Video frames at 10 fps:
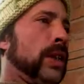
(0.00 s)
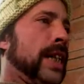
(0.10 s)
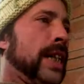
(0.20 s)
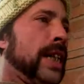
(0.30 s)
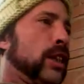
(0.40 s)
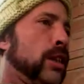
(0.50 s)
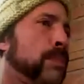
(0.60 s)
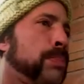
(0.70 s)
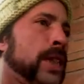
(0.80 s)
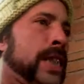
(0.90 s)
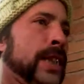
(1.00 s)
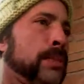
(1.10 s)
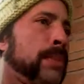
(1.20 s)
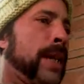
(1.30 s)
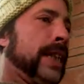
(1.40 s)
that you're
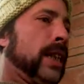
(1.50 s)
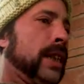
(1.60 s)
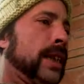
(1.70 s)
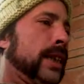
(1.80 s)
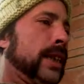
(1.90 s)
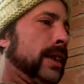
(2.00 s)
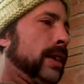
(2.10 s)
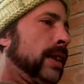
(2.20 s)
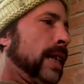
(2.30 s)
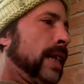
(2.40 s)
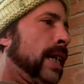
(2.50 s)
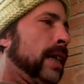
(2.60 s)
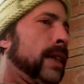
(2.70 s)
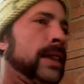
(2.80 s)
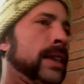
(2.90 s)
participating on here
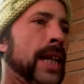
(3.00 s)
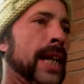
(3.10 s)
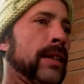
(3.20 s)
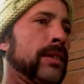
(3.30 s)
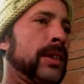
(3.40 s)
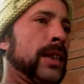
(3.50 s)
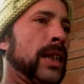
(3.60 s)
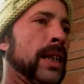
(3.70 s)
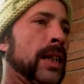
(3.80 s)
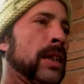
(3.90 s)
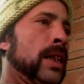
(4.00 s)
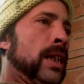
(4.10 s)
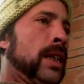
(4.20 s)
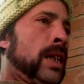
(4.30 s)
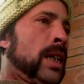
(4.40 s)
and in Hangouts on Air.
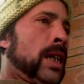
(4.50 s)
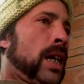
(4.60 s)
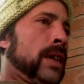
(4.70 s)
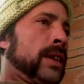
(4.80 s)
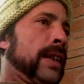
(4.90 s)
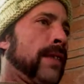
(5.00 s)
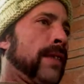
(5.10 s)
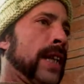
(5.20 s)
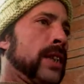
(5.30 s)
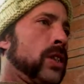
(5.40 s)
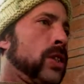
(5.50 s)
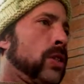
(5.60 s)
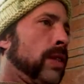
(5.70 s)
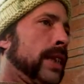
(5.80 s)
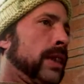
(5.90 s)
I'll see if I can
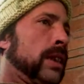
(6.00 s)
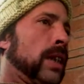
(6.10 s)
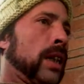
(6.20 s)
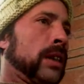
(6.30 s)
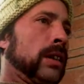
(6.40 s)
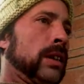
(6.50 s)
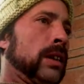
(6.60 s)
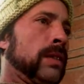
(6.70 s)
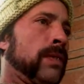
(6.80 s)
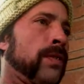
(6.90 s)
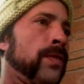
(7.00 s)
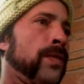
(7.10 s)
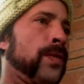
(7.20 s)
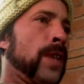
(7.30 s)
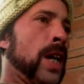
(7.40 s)
join as Dr.
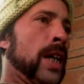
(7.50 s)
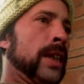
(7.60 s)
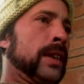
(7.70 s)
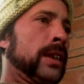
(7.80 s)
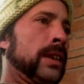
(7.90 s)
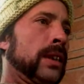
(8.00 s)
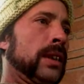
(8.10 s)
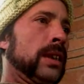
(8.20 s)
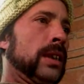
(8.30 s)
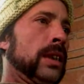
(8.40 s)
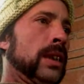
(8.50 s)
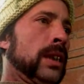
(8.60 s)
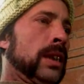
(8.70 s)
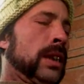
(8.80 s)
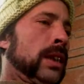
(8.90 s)
Foss
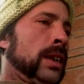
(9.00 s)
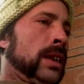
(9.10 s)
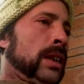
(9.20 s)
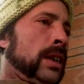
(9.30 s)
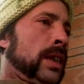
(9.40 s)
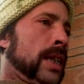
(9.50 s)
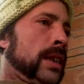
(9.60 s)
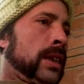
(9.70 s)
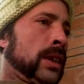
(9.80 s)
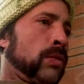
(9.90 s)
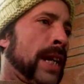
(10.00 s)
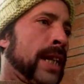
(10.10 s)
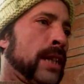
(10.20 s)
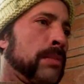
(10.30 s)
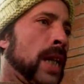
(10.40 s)
as just
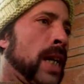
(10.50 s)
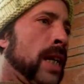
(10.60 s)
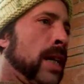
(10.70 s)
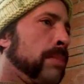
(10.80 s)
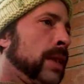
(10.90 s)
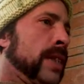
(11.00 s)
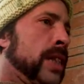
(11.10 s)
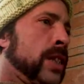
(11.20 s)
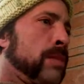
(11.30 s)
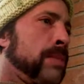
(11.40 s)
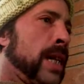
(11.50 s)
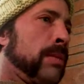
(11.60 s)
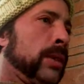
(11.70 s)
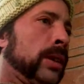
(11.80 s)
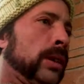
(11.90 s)
random guy. I believe I should be
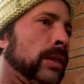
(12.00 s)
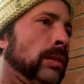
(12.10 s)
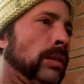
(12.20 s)
able to.